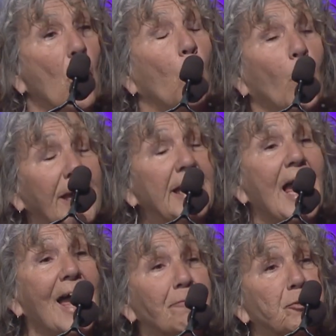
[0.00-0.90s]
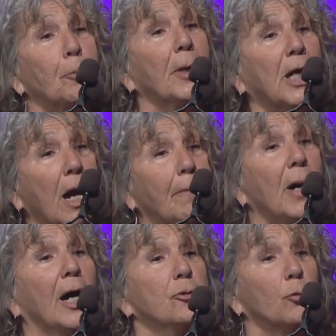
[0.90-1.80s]
We have to become
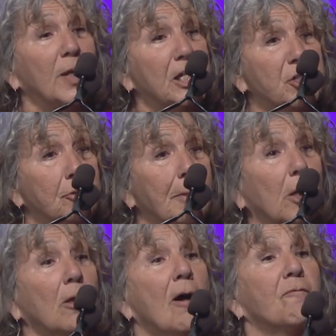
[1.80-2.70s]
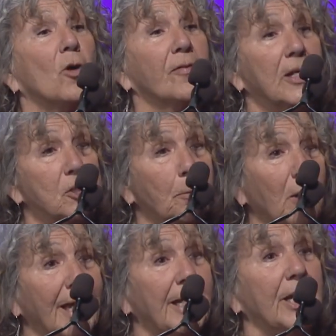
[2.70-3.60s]
unreasonable for this
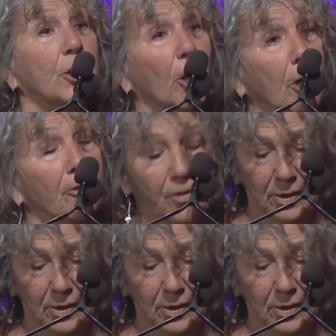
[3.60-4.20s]
planet Earth.